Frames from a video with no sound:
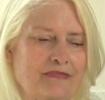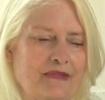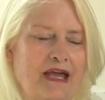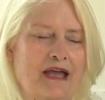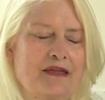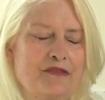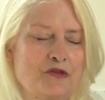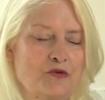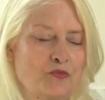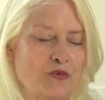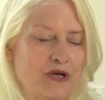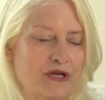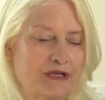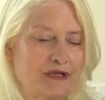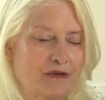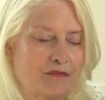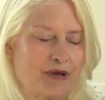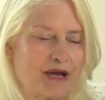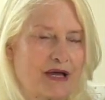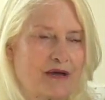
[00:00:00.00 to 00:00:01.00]
And the one
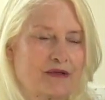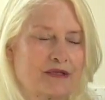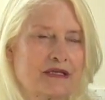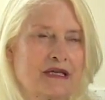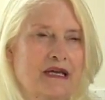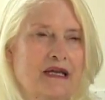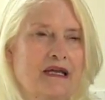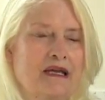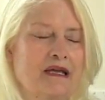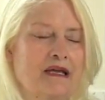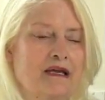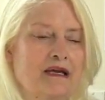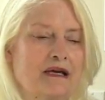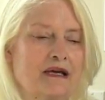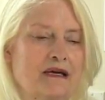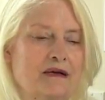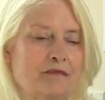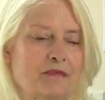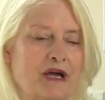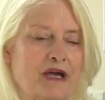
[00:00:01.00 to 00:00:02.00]
about
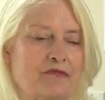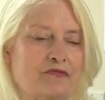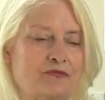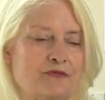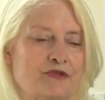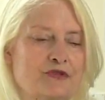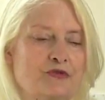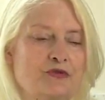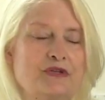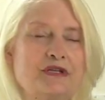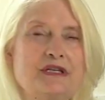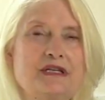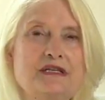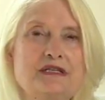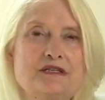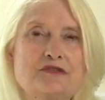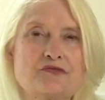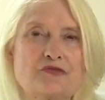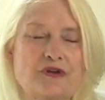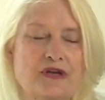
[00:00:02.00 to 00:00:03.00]
my
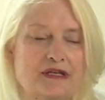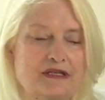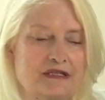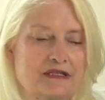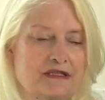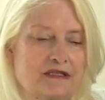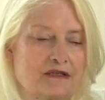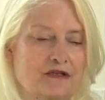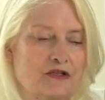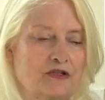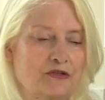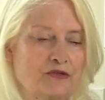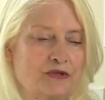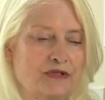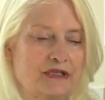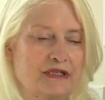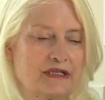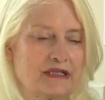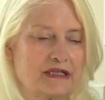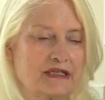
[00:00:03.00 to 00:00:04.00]
Sudanese friend is
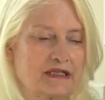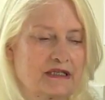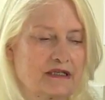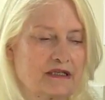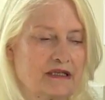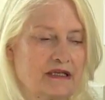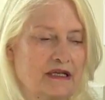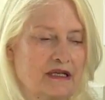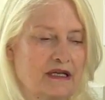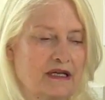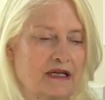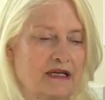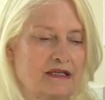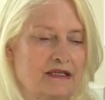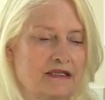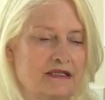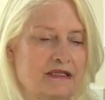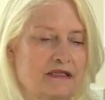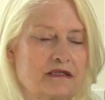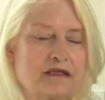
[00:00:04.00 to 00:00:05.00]
included in it, and
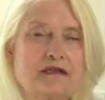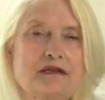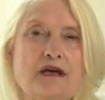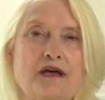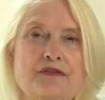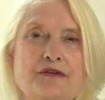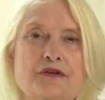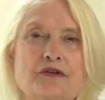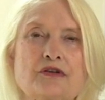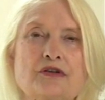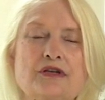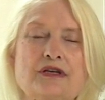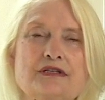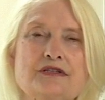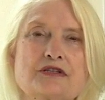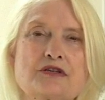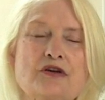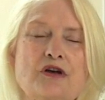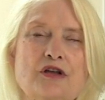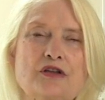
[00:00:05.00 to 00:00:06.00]
this is another.
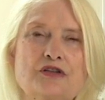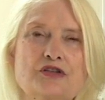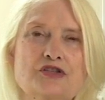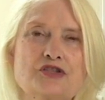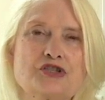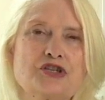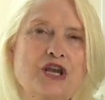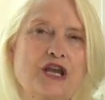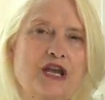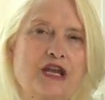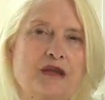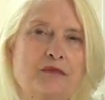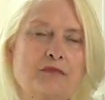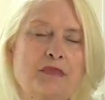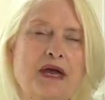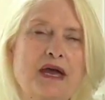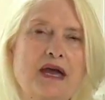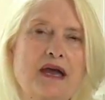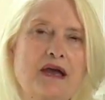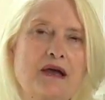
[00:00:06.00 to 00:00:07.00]
It's called
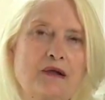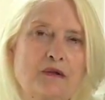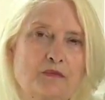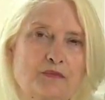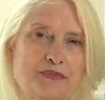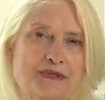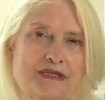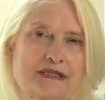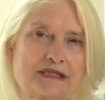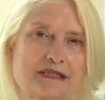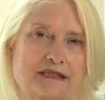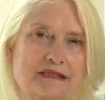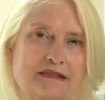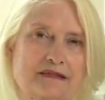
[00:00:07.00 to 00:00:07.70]
Shame Helps.